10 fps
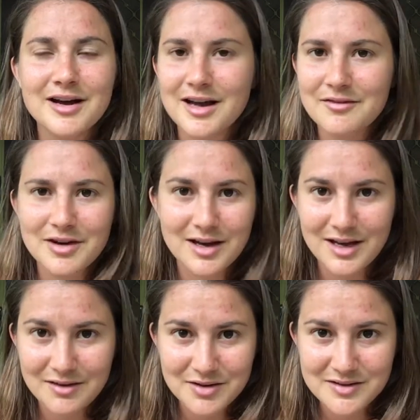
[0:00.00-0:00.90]

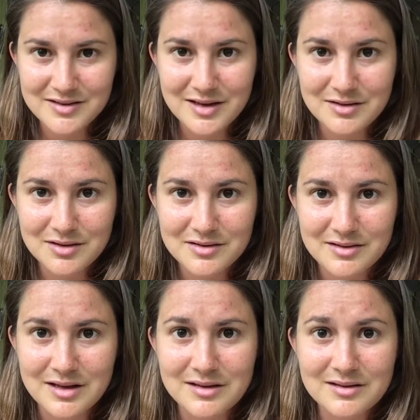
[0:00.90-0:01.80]
ever say those
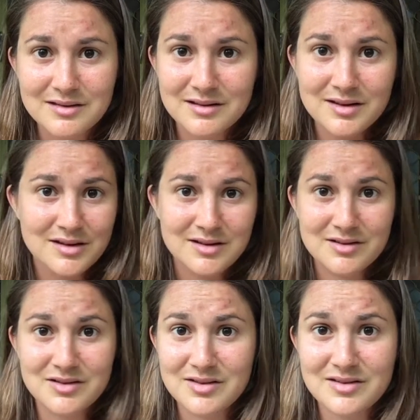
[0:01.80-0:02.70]
things
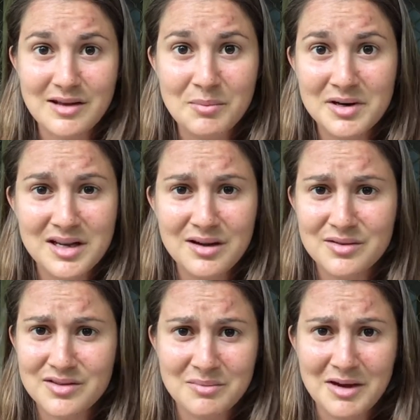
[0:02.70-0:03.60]
to somebody
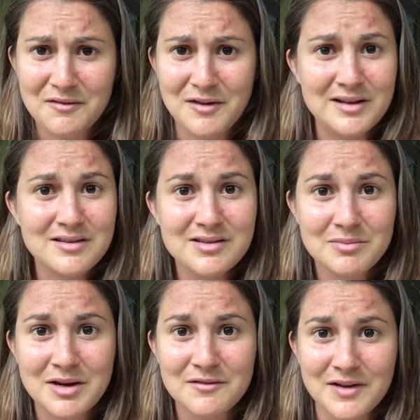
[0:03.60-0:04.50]
else, to my friends, to
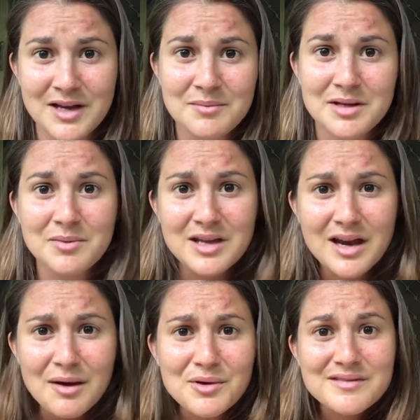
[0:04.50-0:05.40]
my family, but yet
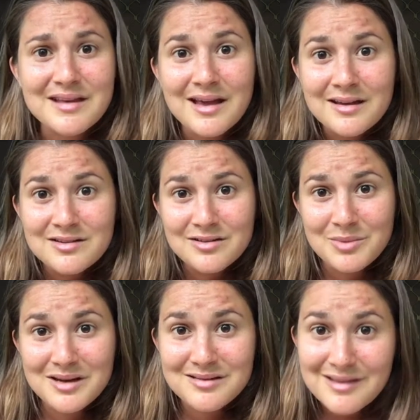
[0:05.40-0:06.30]
I was saying it to
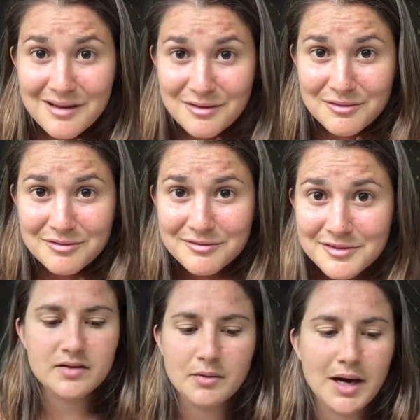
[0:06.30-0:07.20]
myself.
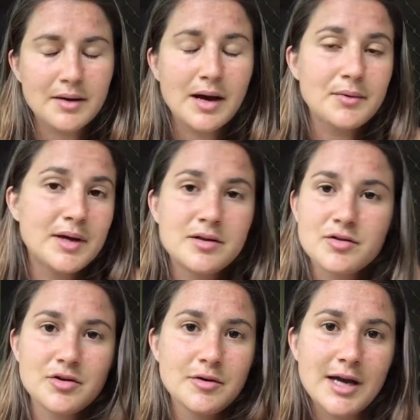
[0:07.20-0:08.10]
So I went
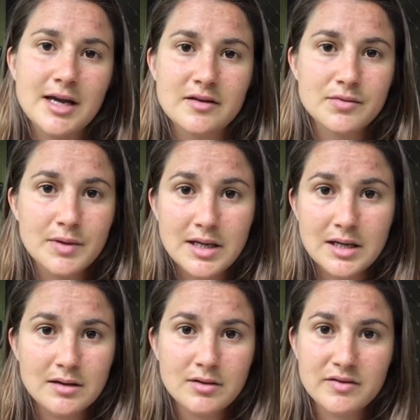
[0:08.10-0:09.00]
through, I guess,
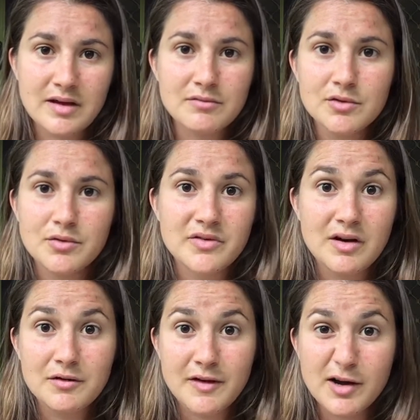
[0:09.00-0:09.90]
reading several
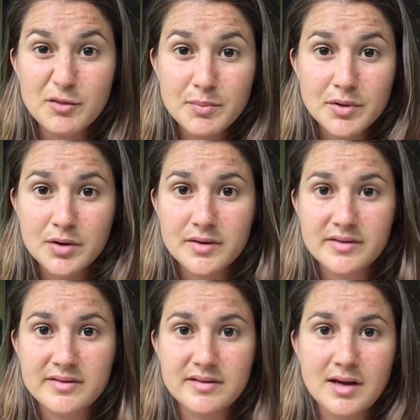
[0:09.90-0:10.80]
self-help
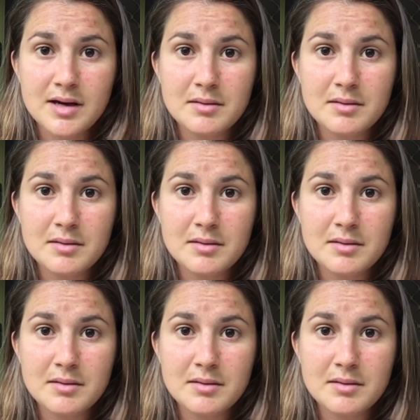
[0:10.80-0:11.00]
books,